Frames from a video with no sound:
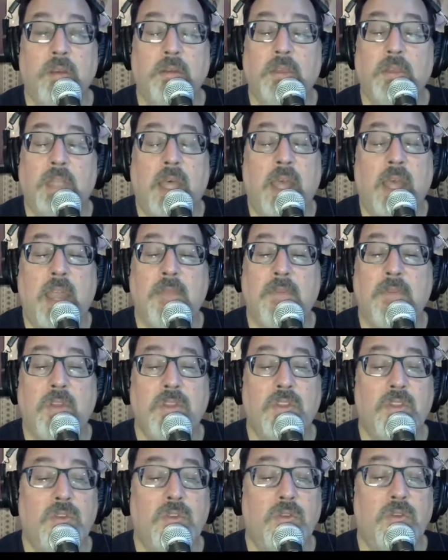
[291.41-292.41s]
live
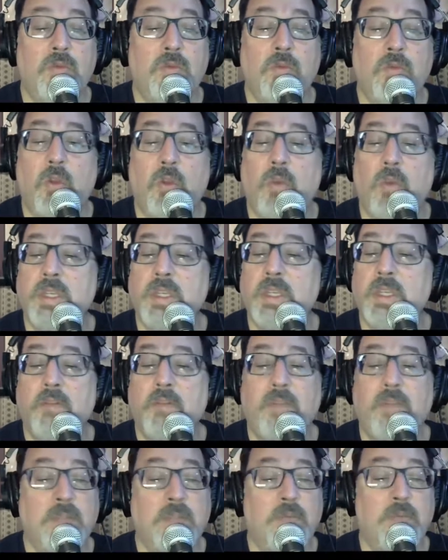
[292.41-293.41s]
on Zoom or watching on
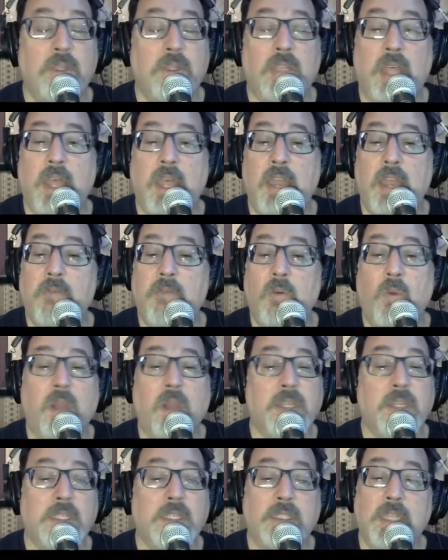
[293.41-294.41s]
Facebook Live or
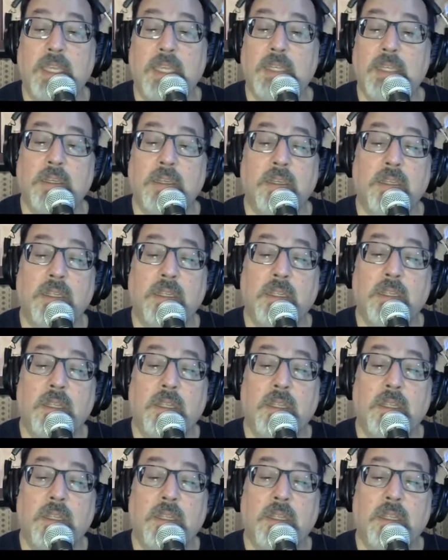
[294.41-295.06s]
watching later,